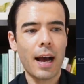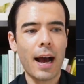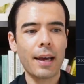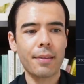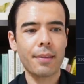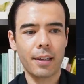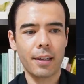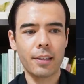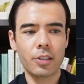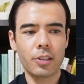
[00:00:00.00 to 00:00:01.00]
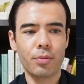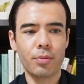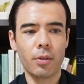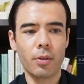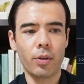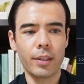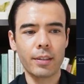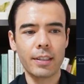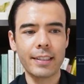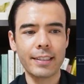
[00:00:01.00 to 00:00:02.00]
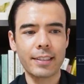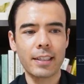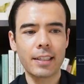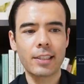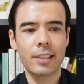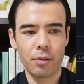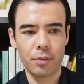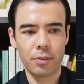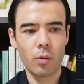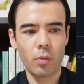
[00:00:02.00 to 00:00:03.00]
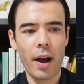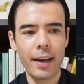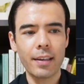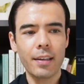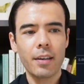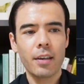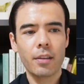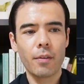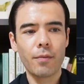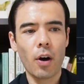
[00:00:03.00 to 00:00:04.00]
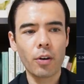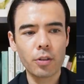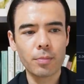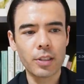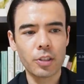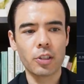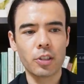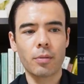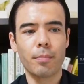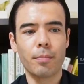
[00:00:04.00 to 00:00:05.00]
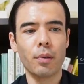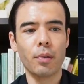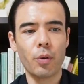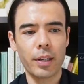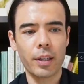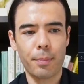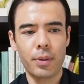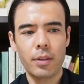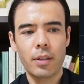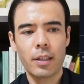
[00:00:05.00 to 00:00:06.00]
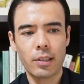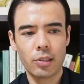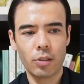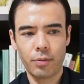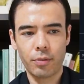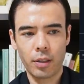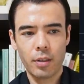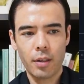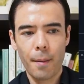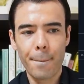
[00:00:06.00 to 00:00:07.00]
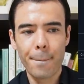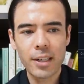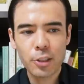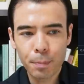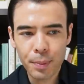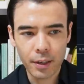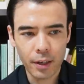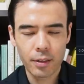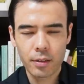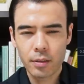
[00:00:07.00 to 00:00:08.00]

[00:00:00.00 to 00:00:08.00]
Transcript: I think the initiation point is silver. Why? Volume is just blowing up in silver. Much bigger.